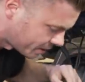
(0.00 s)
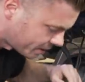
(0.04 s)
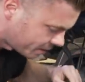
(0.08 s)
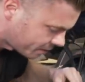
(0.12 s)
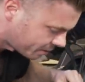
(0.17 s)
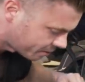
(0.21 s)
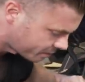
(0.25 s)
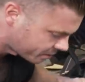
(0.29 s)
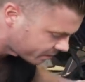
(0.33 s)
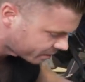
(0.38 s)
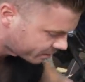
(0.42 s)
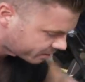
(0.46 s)

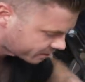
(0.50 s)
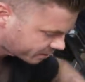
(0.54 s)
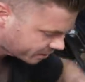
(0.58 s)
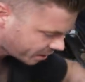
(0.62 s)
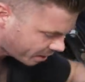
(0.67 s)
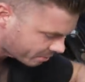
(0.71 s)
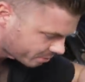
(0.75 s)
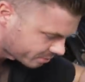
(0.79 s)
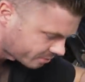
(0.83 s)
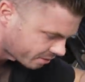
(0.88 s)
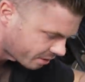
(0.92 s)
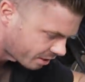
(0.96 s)
there and it's
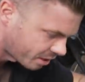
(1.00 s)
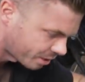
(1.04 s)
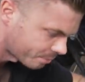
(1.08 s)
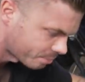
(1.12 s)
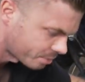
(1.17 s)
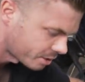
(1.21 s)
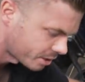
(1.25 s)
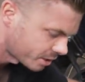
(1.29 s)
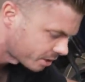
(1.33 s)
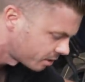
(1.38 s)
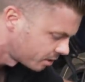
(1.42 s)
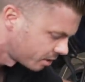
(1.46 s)
cable tied up
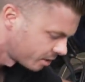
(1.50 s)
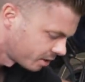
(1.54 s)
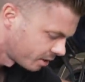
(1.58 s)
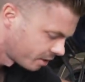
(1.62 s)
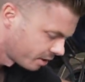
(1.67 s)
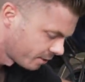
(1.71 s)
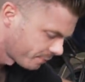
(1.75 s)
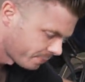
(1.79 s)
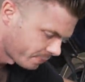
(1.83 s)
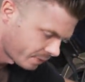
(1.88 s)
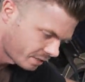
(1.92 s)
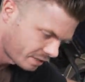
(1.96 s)
here.
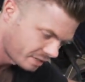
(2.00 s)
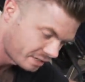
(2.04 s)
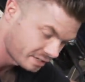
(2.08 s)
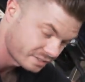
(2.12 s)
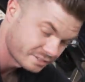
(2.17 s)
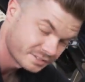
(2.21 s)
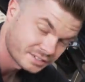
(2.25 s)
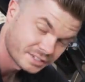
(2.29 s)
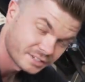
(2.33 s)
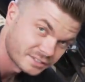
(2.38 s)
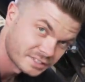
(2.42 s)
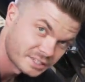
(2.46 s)
Like I
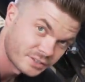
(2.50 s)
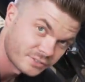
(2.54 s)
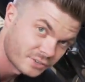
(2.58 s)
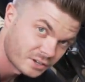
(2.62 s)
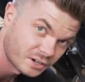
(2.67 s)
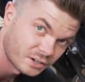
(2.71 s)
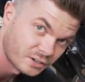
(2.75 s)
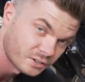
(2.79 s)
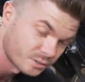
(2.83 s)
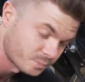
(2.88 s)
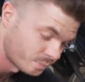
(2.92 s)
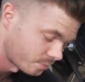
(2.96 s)
said, it was never
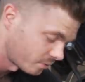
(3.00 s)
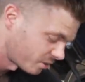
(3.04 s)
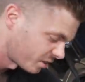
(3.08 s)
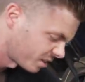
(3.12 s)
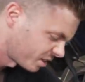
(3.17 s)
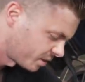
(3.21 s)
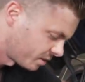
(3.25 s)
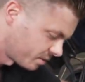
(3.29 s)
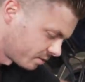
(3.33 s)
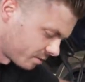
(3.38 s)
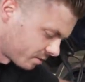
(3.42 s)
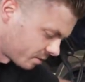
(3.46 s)
going to look
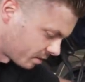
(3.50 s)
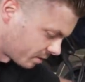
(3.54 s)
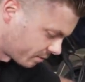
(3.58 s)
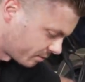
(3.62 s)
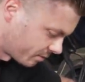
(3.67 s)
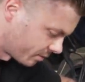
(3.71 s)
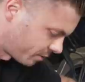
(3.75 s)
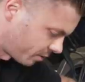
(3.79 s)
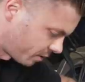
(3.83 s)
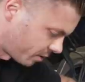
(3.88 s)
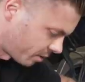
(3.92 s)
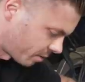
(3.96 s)
pretty.
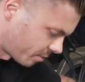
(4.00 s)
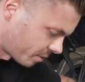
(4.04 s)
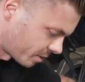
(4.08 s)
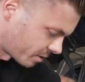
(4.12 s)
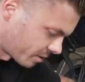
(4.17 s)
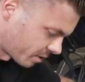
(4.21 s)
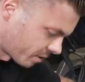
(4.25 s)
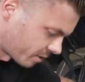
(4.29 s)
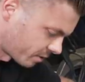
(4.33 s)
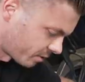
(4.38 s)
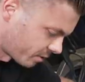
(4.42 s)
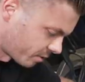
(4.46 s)
There's really not
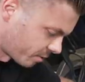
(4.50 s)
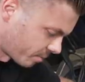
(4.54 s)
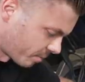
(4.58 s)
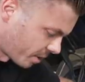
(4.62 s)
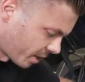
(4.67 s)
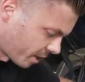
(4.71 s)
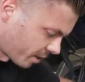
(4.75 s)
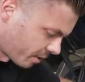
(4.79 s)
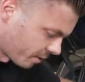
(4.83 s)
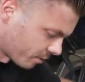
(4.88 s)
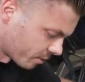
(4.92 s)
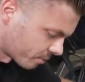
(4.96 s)
much I could do to
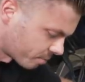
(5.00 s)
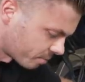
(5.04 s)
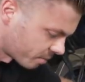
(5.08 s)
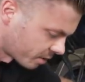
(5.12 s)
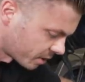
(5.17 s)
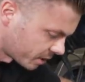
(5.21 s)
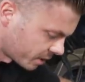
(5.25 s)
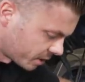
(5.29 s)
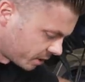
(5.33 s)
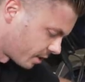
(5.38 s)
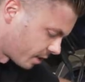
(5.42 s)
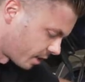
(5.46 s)
make it look
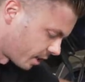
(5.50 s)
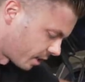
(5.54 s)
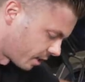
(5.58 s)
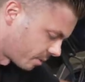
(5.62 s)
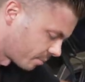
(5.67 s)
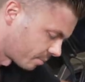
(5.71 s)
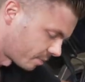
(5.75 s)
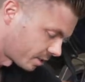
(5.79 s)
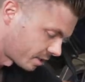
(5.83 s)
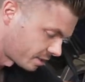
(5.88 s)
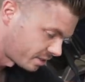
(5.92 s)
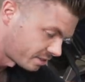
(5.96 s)
pretty,
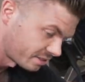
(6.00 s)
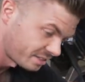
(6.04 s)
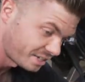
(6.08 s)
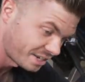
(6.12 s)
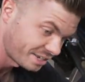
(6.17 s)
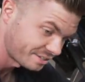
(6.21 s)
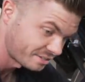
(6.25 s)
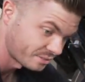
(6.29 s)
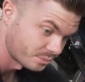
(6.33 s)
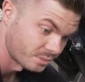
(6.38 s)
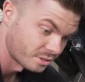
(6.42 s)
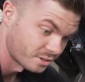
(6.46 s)
um, but it just
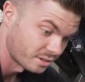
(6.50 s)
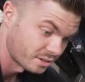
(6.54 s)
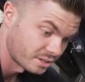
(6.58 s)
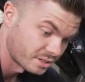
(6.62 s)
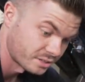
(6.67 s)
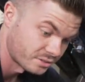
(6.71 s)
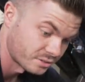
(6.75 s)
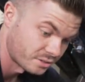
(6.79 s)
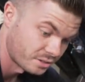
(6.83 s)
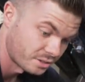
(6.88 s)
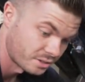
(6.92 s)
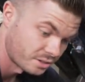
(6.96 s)
has to work.
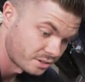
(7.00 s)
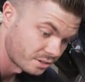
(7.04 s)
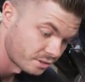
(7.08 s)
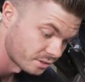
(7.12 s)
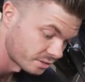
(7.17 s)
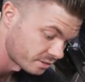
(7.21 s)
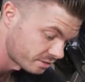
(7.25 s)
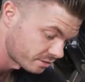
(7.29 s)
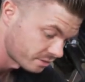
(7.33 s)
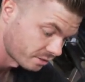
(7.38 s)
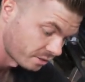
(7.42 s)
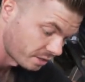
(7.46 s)
That's all,
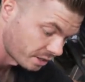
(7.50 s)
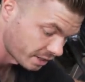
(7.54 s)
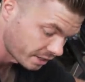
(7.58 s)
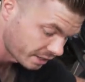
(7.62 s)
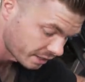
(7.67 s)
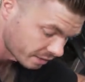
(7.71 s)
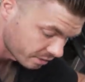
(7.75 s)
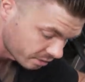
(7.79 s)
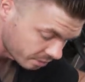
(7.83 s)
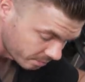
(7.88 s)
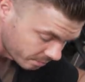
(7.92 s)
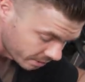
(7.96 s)
all, that's all I
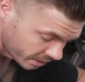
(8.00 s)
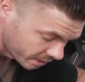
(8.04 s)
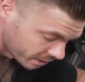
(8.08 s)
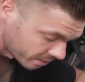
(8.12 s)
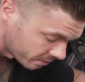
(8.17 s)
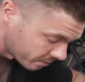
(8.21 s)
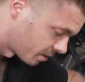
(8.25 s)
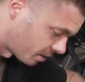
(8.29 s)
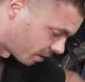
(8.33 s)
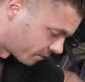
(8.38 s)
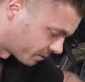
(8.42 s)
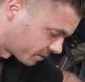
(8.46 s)
care
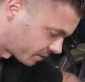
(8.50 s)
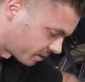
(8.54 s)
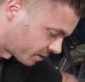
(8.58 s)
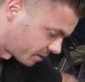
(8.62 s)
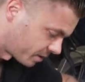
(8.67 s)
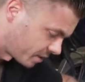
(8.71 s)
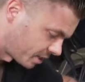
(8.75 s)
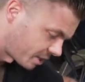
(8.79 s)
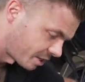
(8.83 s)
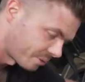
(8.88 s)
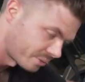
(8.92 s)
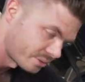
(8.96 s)
about.
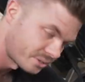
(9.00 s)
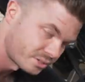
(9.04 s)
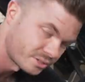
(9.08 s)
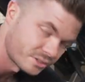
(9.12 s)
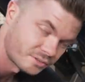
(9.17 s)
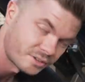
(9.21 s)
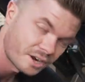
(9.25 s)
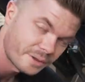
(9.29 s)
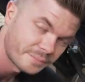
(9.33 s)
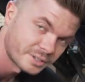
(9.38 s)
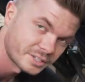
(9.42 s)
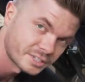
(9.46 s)
Obviously, yeah, we
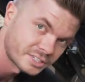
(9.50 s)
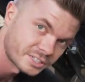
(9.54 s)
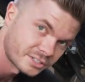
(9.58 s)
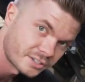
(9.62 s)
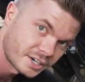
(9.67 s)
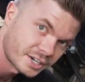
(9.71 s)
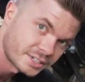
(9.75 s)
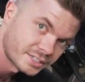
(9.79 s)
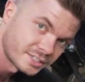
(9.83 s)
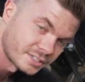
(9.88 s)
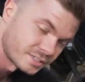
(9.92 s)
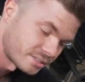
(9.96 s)
could wrap the
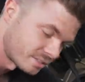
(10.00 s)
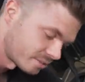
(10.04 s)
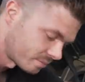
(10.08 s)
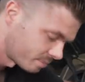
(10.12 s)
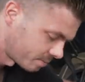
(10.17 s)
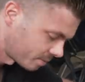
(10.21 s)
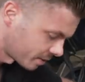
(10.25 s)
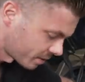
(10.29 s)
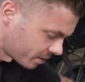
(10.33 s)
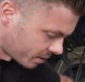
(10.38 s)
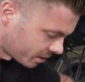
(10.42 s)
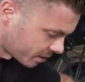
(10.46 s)
extractors,
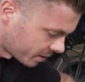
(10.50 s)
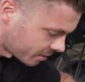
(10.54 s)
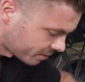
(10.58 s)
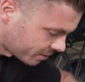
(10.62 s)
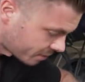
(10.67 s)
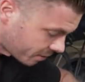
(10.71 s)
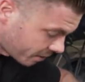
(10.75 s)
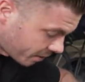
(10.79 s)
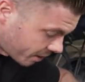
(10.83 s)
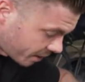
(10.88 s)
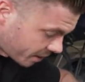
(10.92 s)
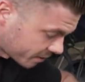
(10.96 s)
but they're
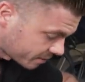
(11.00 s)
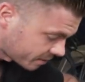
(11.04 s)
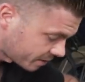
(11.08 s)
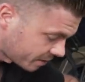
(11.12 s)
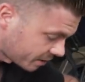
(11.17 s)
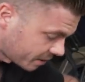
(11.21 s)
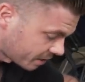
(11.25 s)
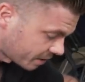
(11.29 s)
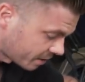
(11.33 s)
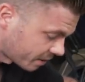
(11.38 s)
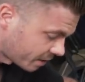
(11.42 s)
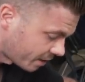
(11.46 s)
so hard to
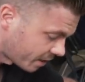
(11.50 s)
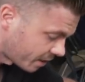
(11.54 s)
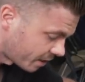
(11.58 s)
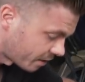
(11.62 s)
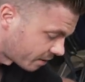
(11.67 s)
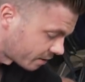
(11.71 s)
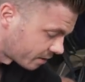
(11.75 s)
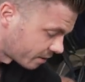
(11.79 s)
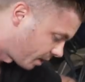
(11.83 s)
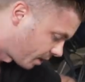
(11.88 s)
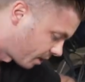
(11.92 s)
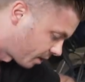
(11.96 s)
get in and
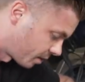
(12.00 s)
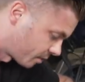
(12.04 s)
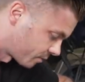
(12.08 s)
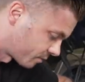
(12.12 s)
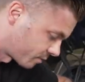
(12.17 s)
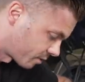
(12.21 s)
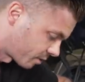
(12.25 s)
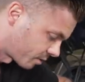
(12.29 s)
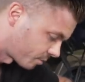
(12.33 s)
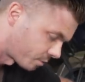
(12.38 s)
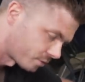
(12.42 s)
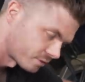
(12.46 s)
out. And I've
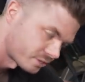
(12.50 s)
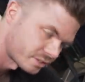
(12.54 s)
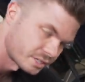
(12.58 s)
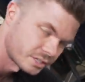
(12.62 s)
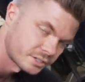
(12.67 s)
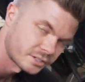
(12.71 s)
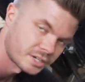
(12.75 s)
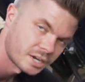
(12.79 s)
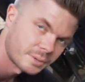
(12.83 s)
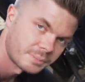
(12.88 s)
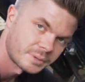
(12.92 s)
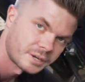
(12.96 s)
got them all
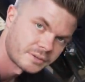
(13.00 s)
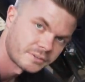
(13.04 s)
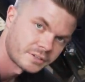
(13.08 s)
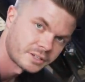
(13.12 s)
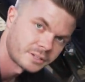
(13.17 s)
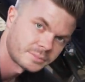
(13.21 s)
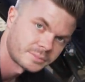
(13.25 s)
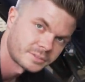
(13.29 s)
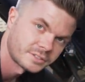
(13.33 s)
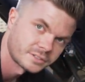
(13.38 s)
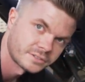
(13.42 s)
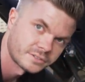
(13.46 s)
sealed up and
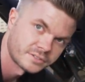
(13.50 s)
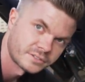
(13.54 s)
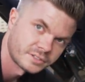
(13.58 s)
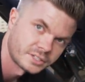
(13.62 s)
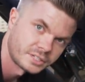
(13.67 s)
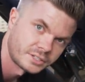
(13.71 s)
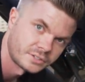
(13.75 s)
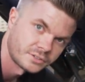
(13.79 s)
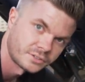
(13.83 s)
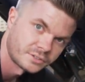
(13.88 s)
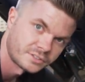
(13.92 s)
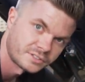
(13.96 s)
everything because of the
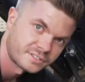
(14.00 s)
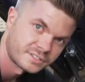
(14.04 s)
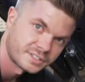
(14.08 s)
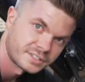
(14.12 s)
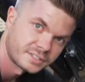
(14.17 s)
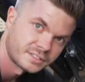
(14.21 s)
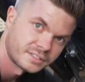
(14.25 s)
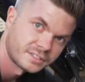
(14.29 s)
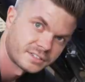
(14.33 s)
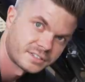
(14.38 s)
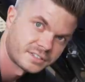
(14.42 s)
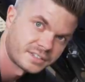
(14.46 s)
exhaust
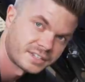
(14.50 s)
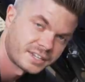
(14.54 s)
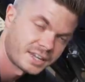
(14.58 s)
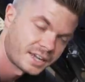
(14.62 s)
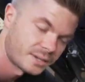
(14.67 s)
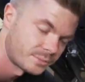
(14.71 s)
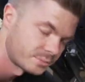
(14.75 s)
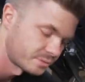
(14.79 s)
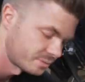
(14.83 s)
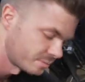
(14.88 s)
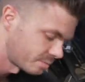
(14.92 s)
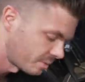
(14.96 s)
leaks that this thing
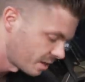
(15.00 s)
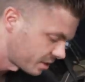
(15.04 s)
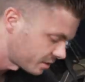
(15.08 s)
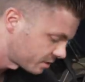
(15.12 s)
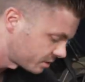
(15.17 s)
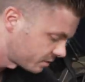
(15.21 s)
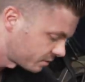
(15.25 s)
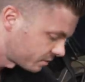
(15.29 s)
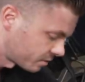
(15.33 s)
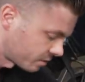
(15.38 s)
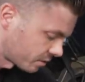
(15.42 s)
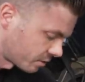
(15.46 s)
had was
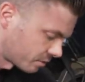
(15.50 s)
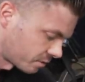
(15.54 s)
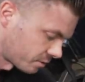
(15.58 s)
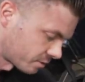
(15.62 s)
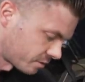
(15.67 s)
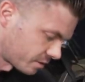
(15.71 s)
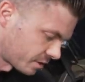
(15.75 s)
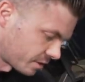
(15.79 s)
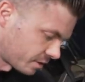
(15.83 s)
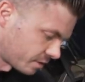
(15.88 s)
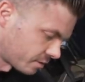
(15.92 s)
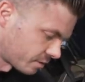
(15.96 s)
massive, so they're all
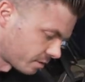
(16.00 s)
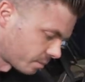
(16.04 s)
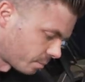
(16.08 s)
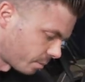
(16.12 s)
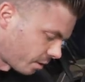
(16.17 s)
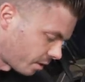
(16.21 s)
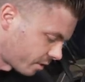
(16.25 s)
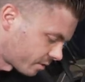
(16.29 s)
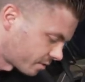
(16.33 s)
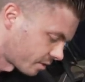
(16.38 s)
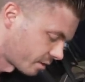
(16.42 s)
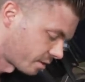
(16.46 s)
sealed to the
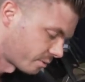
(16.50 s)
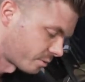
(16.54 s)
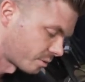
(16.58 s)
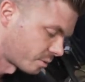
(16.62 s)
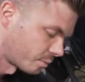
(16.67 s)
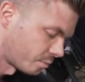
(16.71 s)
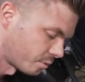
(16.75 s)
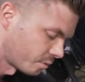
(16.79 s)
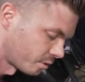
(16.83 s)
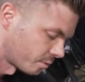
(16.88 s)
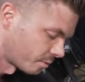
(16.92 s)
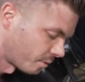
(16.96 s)
block, so I don't
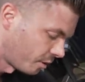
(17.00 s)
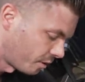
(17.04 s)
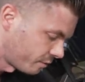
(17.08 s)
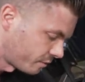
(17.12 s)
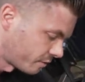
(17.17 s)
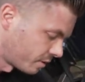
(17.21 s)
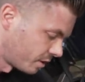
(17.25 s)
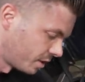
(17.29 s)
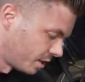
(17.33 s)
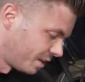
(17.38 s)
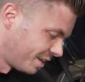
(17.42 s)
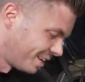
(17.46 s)
want to pull them off.